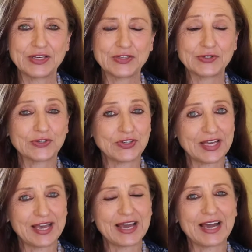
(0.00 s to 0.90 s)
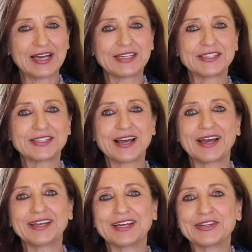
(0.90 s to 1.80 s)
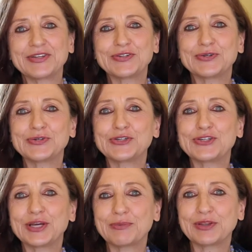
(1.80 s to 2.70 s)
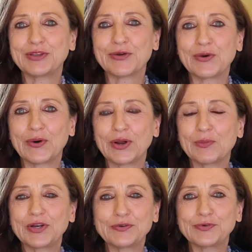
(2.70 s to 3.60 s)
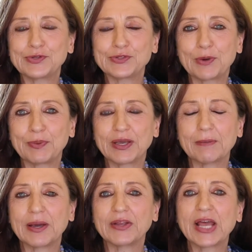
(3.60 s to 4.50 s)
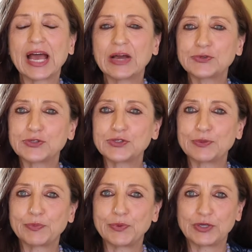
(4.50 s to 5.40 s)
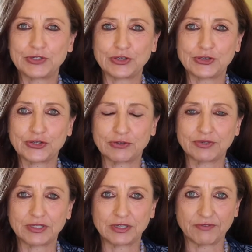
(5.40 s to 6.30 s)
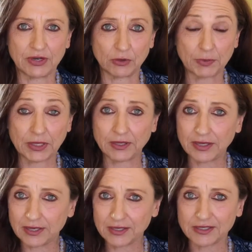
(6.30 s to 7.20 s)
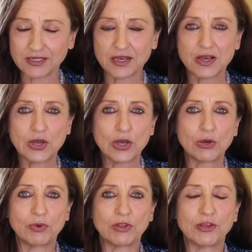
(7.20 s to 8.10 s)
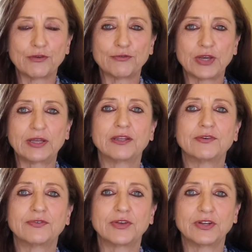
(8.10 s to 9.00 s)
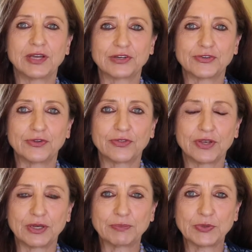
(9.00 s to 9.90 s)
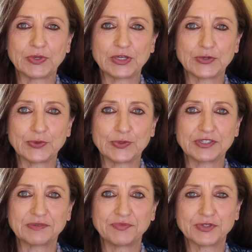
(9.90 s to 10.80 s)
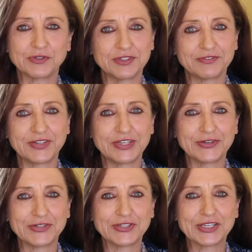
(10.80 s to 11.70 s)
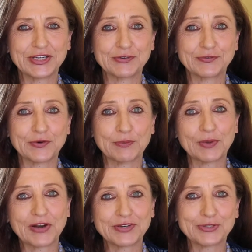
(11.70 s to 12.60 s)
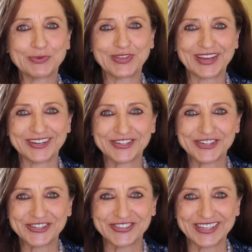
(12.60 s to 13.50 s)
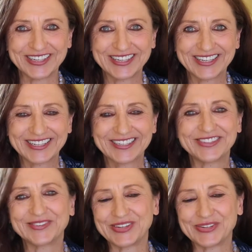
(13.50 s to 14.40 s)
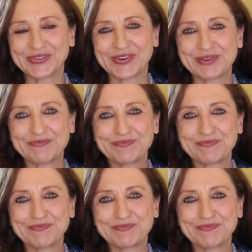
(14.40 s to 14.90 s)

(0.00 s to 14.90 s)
So today I decided to share with you all a wonderful topic about how to support your children developing years with effective natural therapeutic tools. So this video is geared for parents with young children, so enjoy.